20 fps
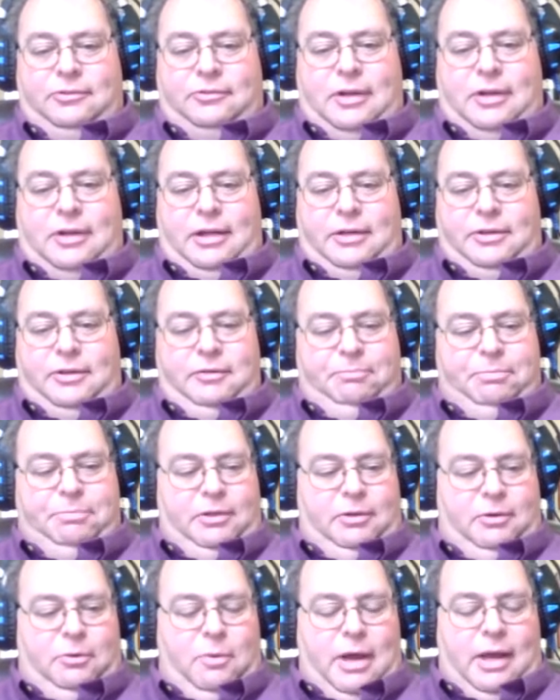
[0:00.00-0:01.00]
I, I don't
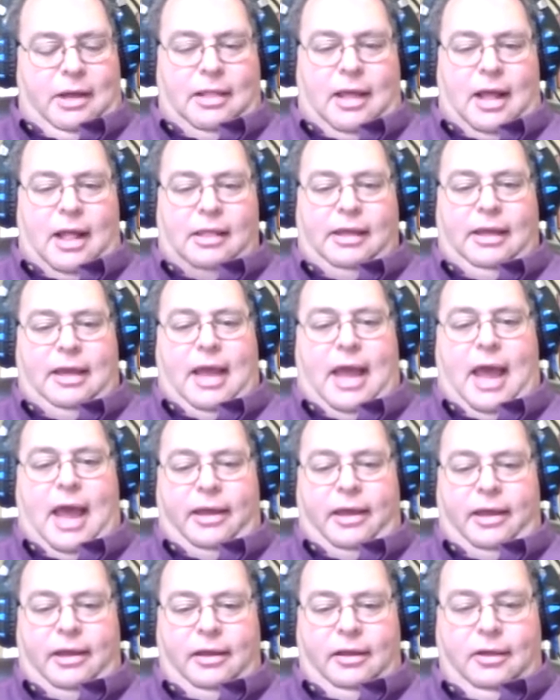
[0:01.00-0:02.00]
know. Can you get me a gig
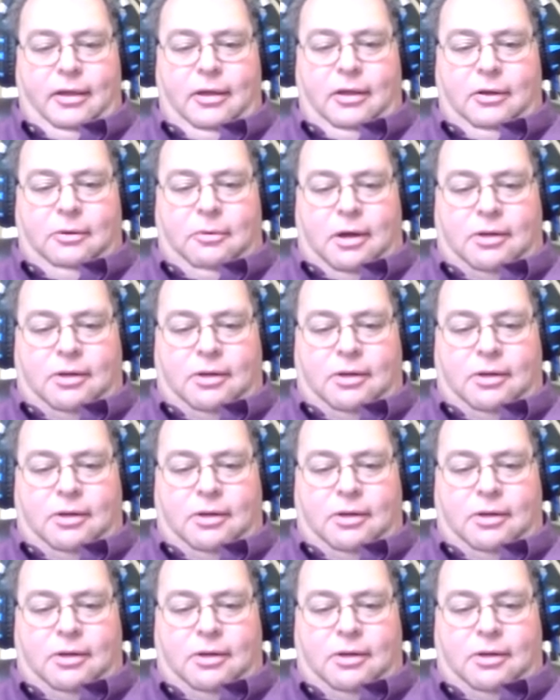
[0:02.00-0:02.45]
like that?